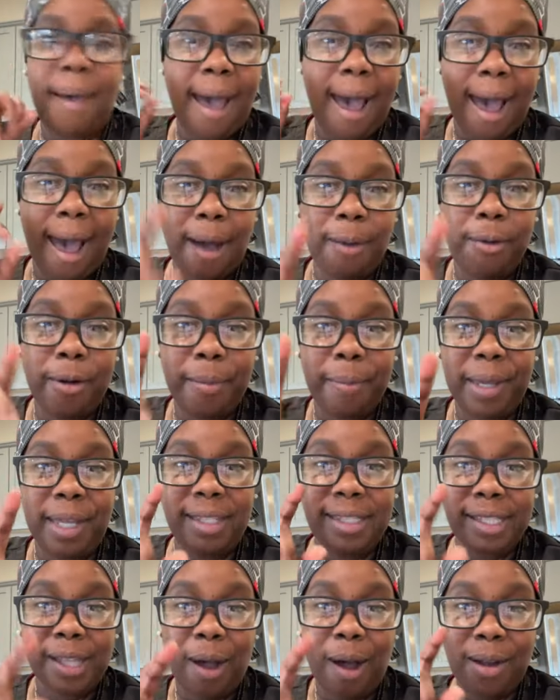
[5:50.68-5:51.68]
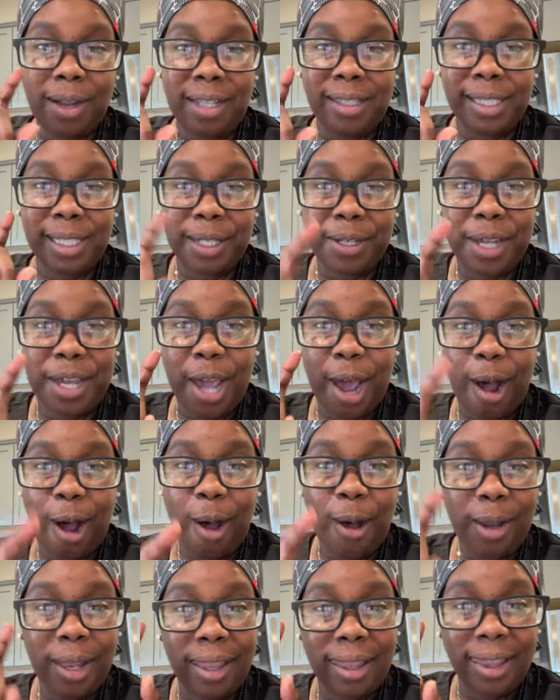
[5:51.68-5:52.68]
I will be talking to
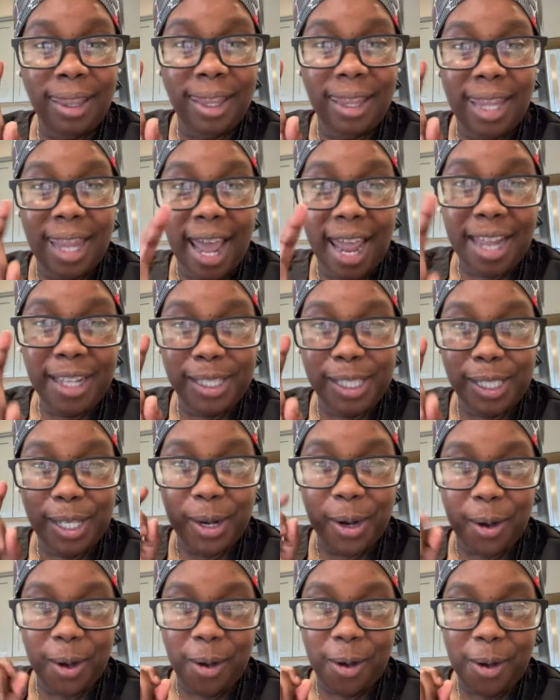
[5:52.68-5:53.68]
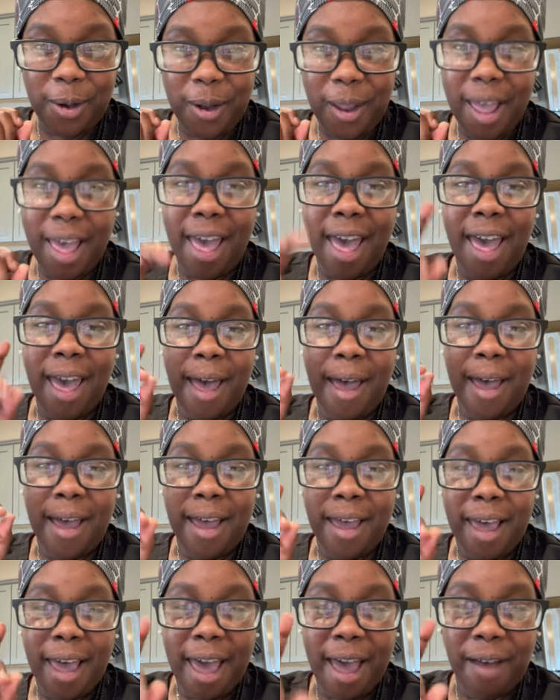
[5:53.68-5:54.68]
y'all later.
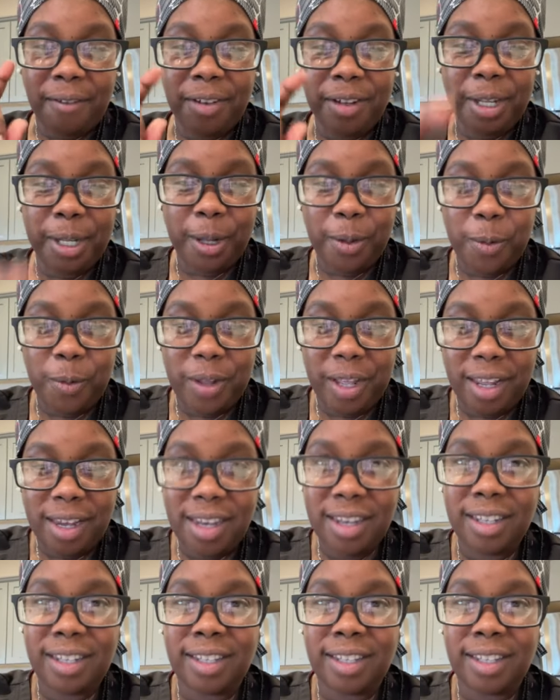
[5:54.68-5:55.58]
Have a good one.